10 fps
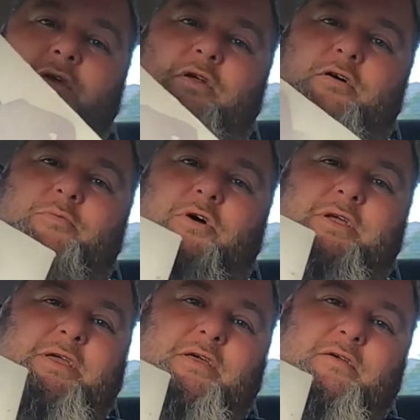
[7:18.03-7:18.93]
it. I
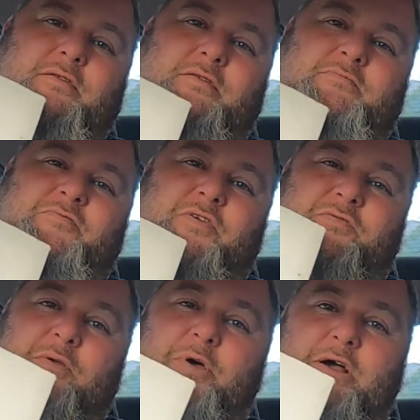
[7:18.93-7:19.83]
might get
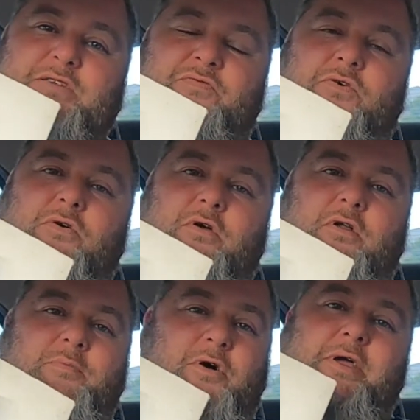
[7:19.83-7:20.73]
50 bucks for
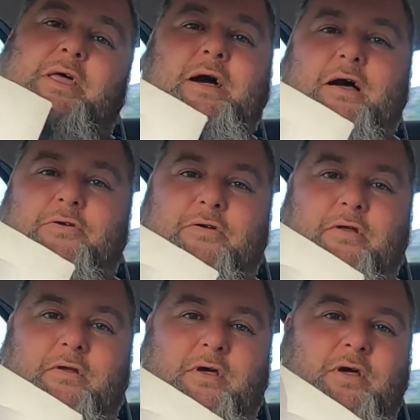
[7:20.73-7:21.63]
it, I might get
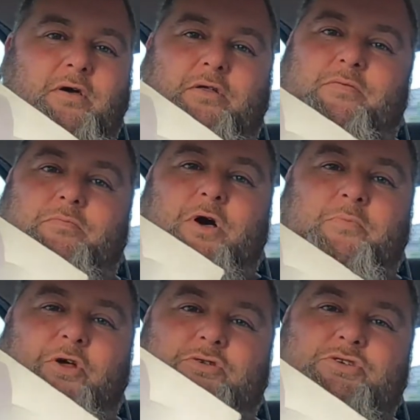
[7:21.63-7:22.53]
100.
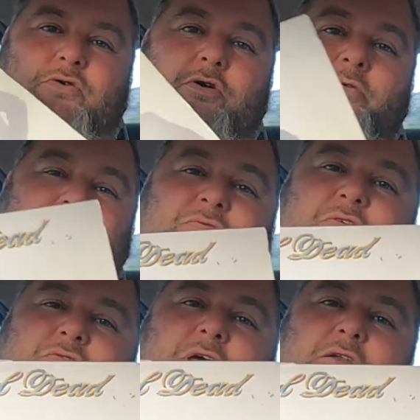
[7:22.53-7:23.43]
I'm not sure. It was
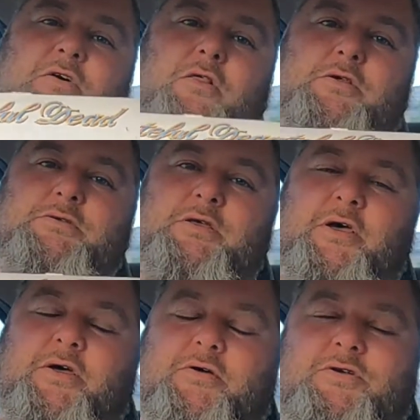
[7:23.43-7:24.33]
$15,
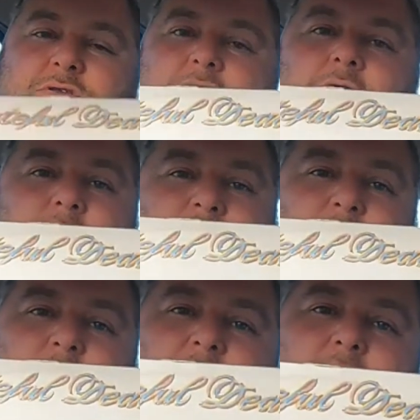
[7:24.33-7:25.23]
but I just thought it was
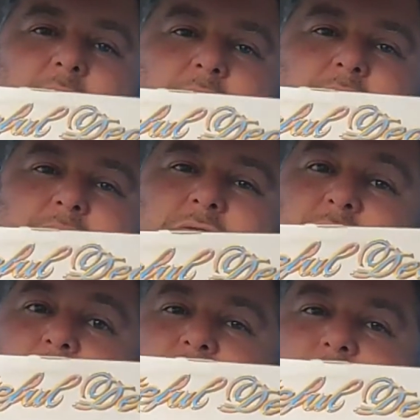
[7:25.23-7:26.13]
worth getting because it's the
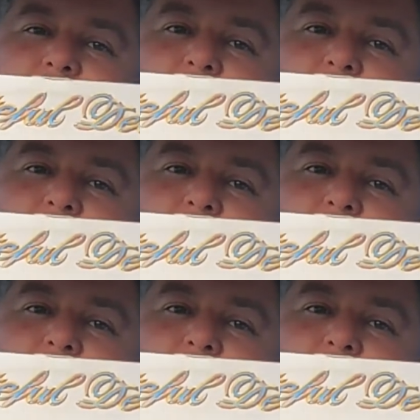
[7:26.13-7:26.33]
Grateful